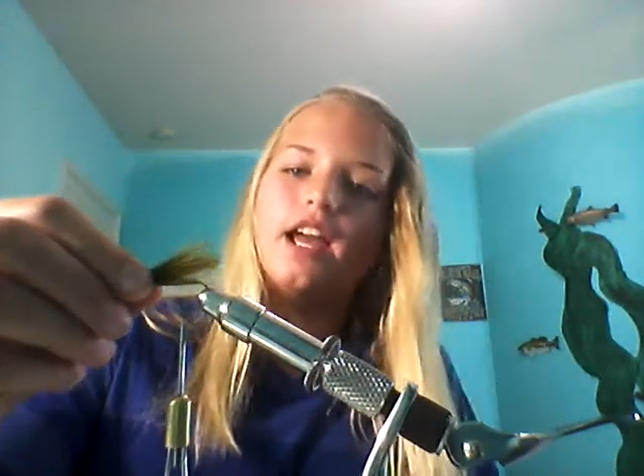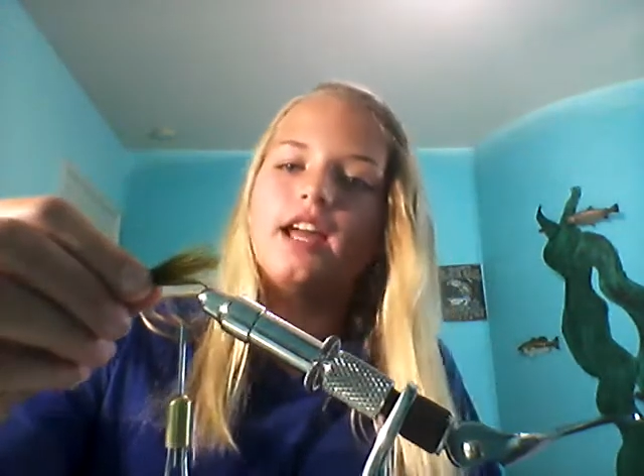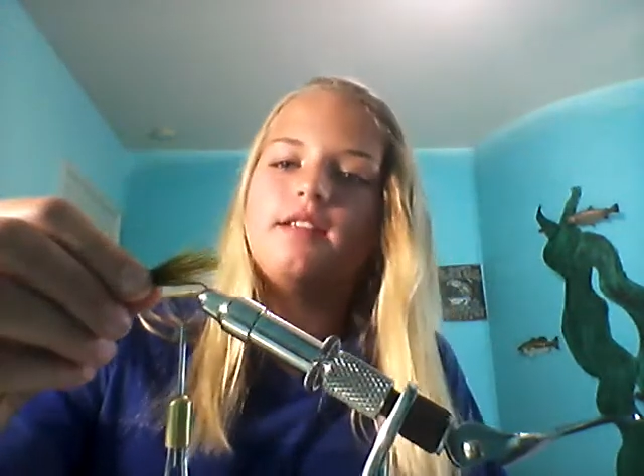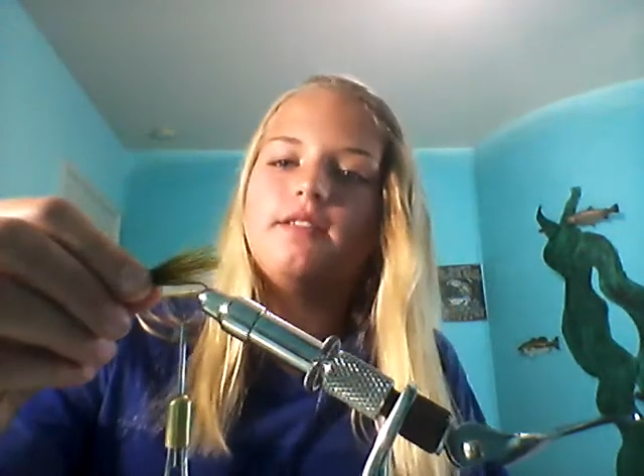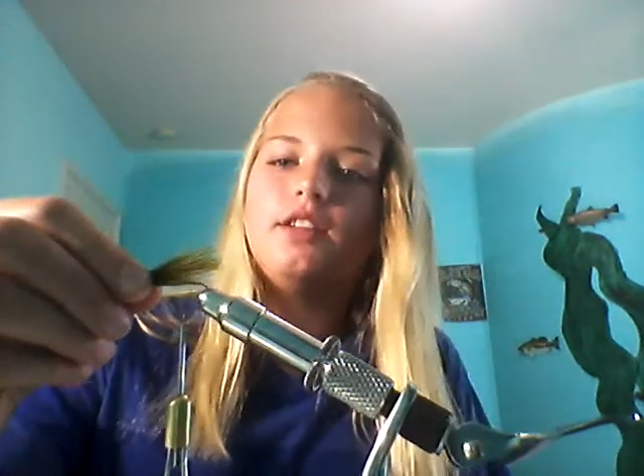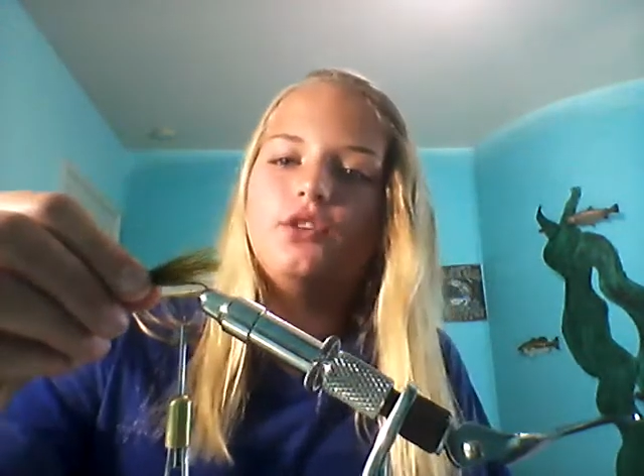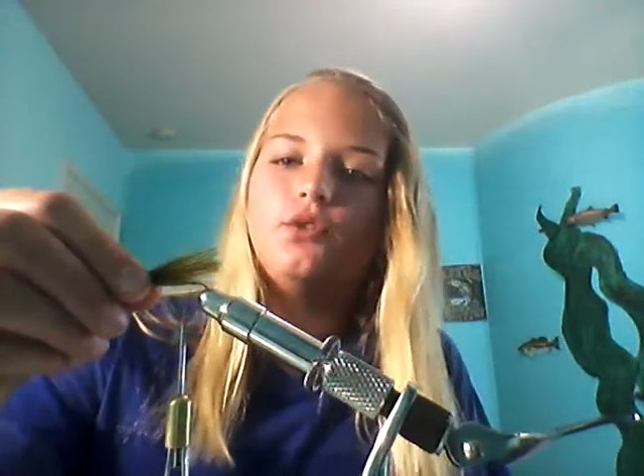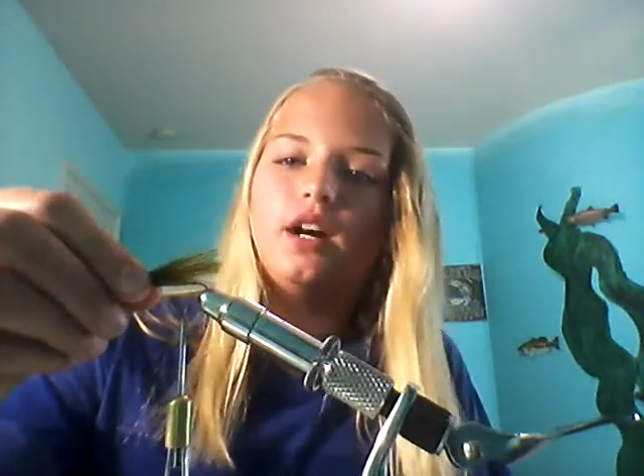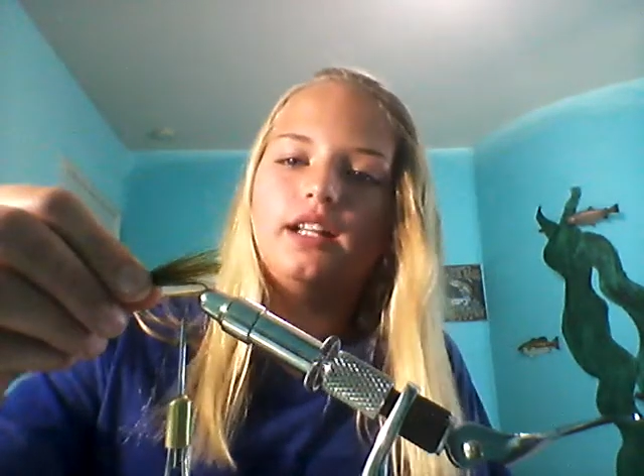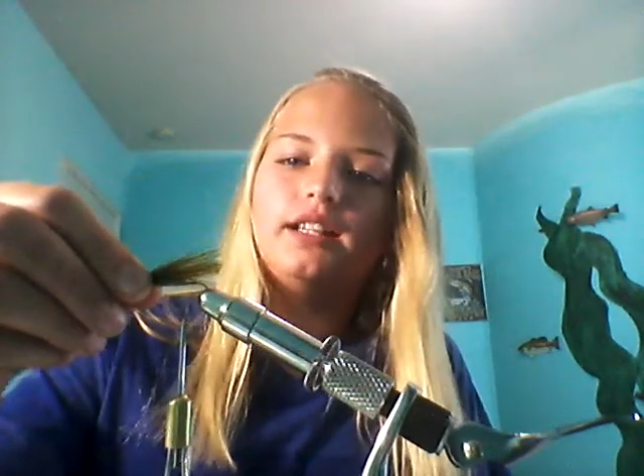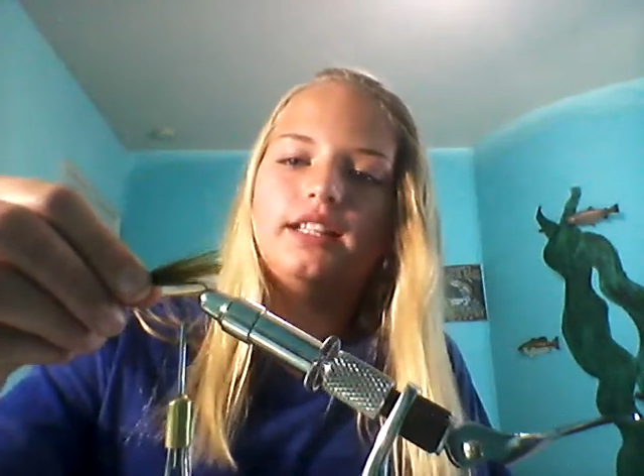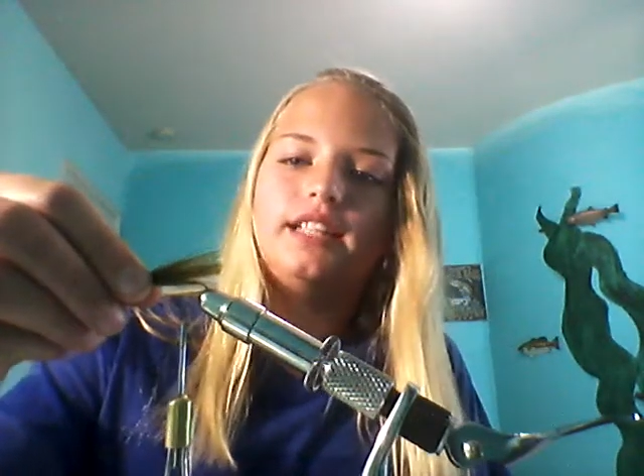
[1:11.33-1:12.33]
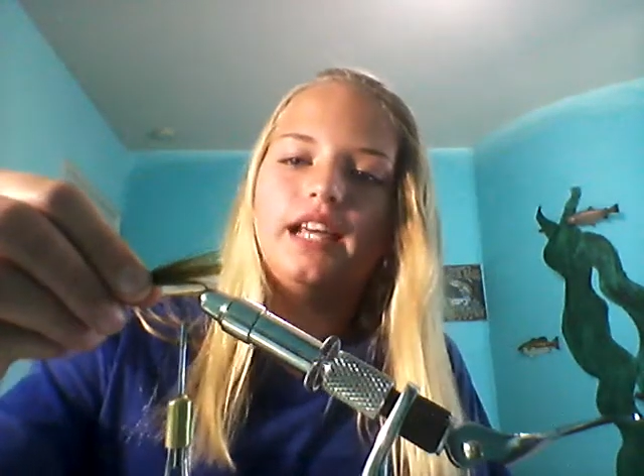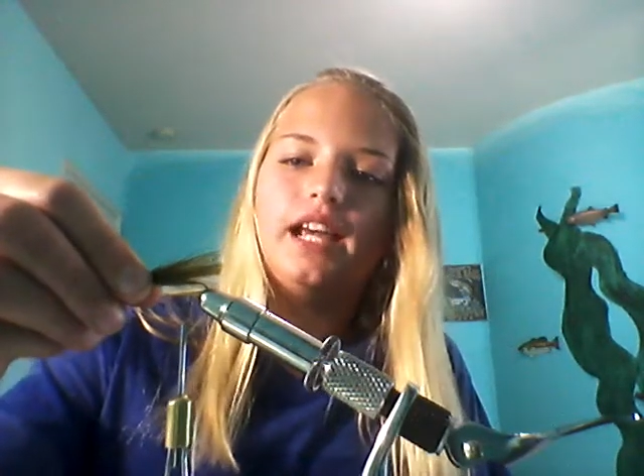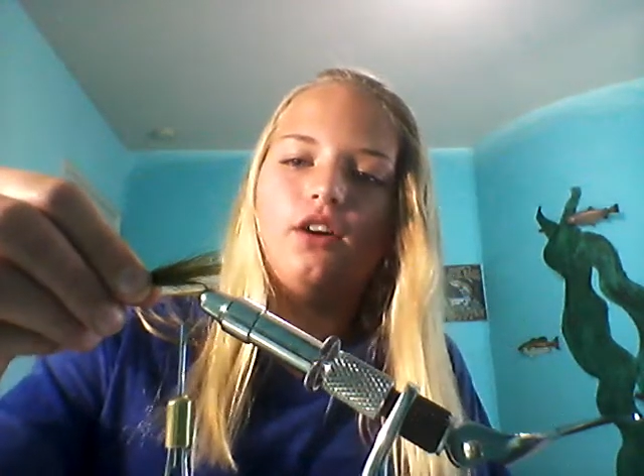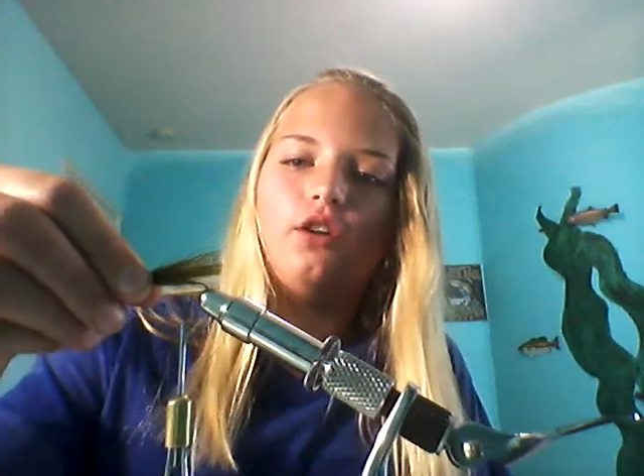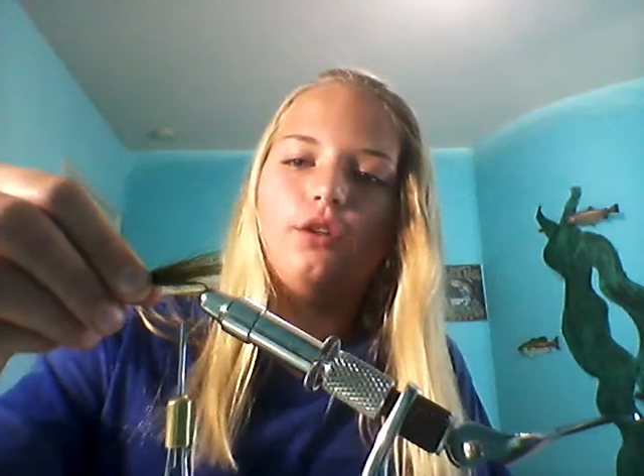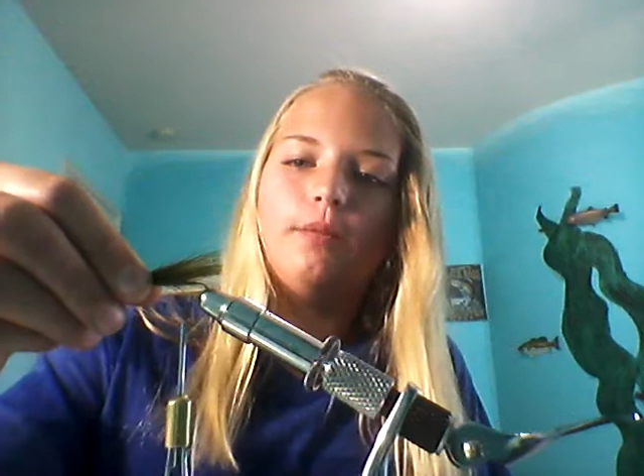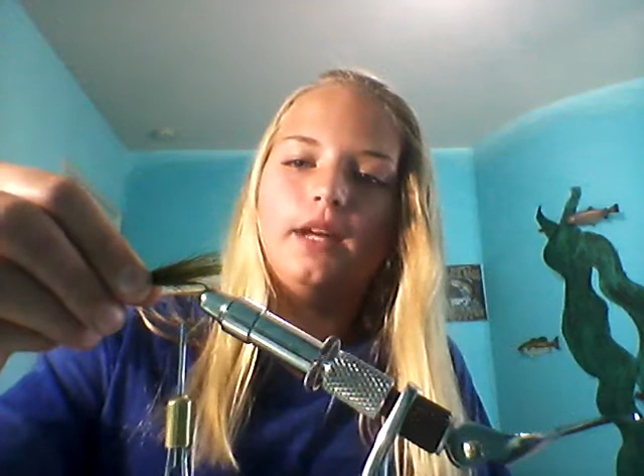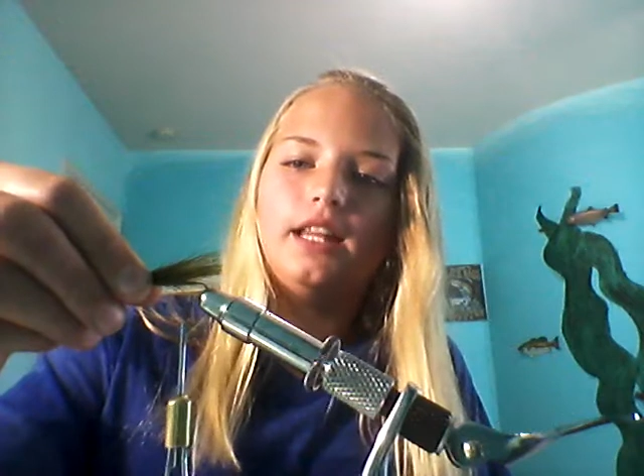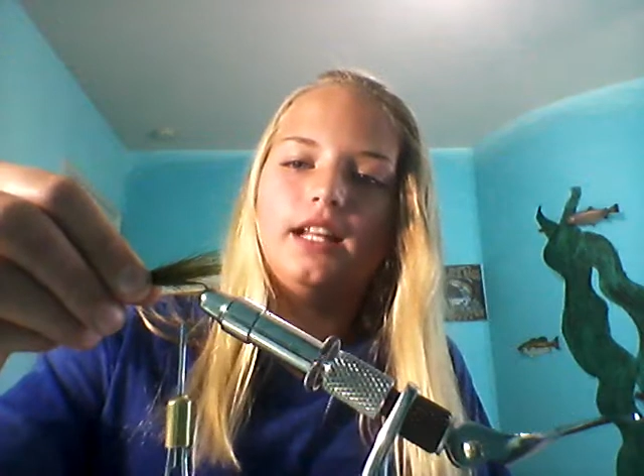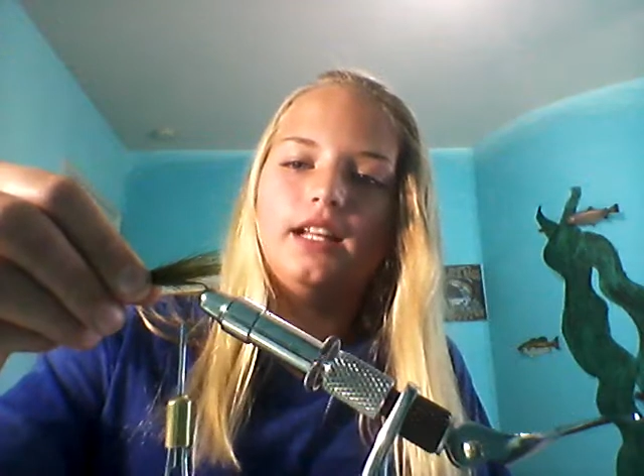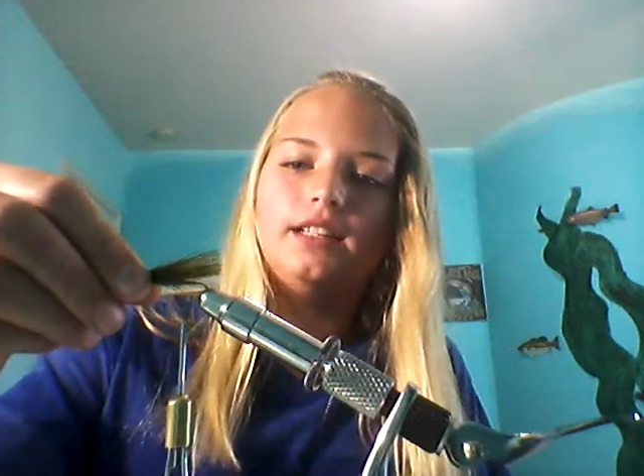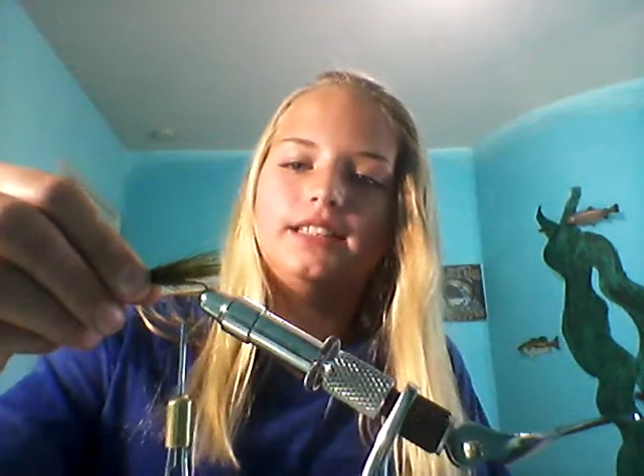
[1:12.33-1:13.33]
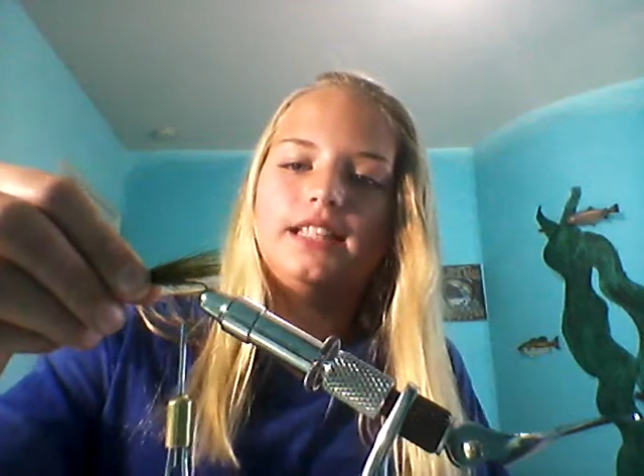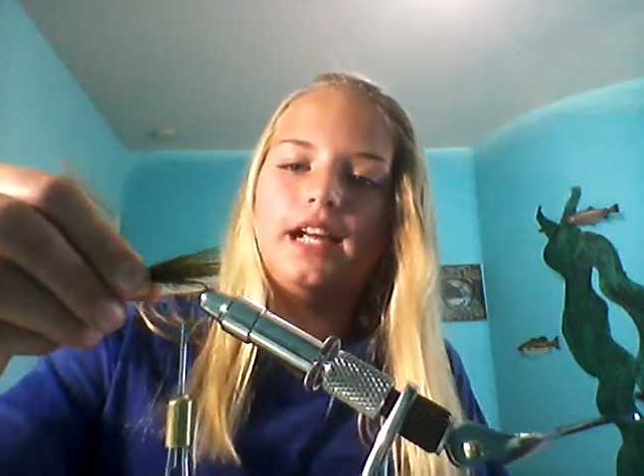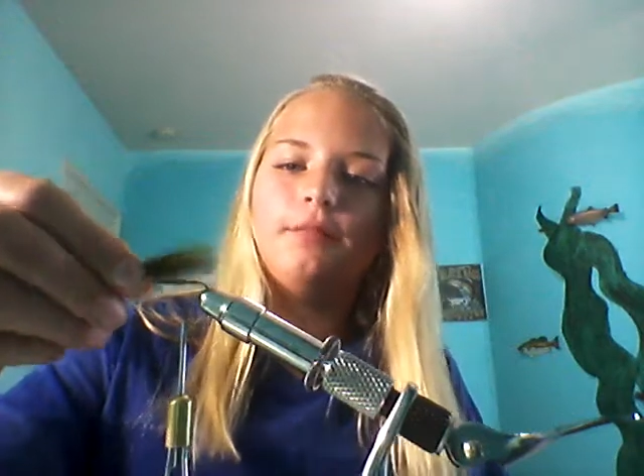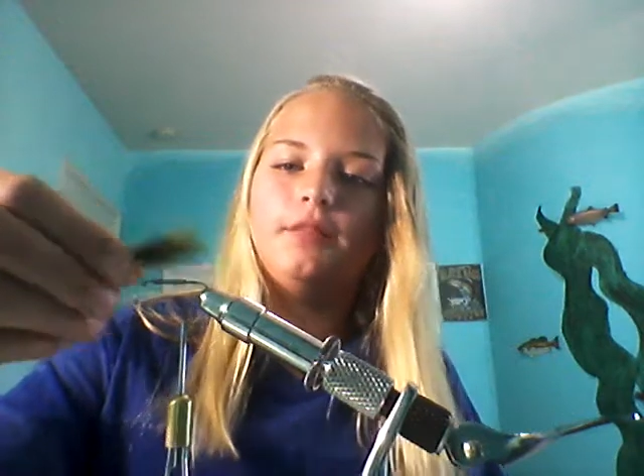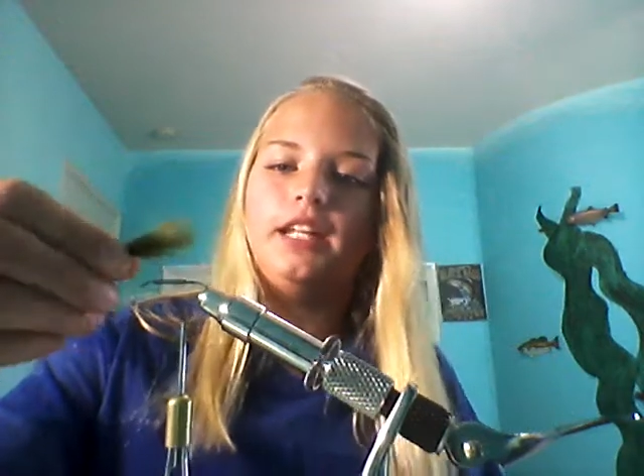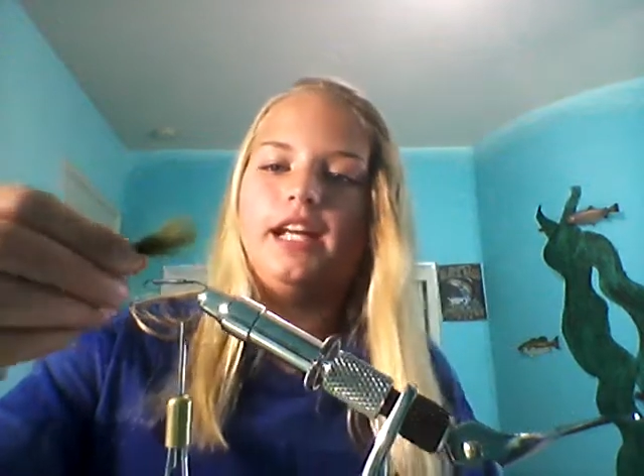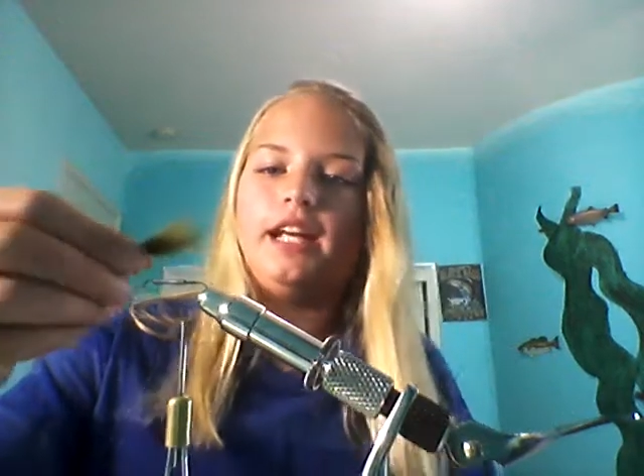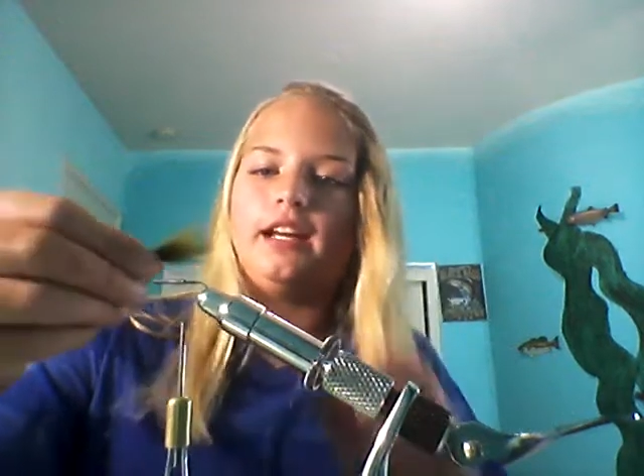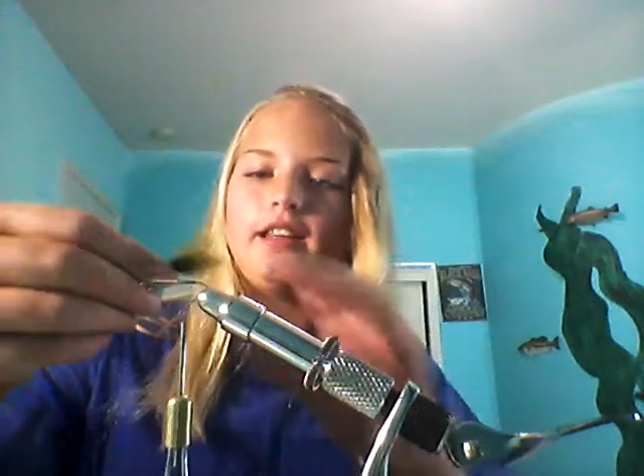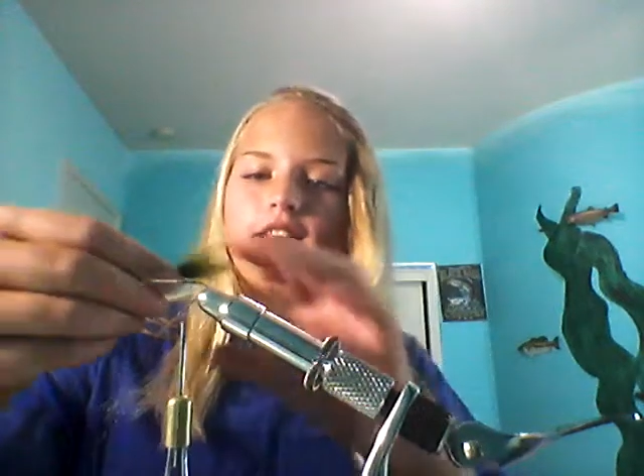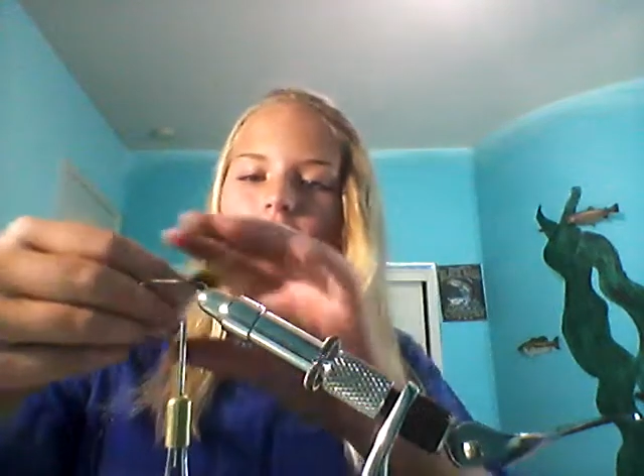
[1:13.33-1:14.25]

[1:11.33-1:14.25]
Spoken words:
And you want the tail to be the same length.